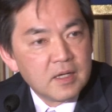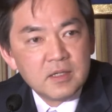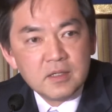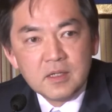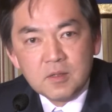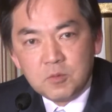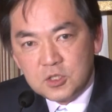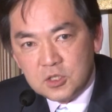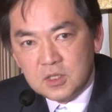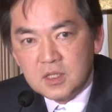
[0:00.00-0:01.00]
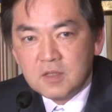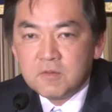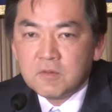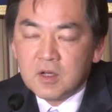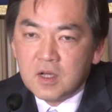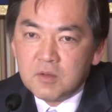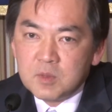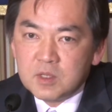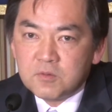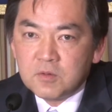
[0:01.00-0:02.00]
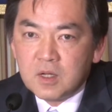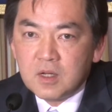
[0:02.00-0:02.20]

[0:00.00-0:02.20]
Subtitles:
And we should give the government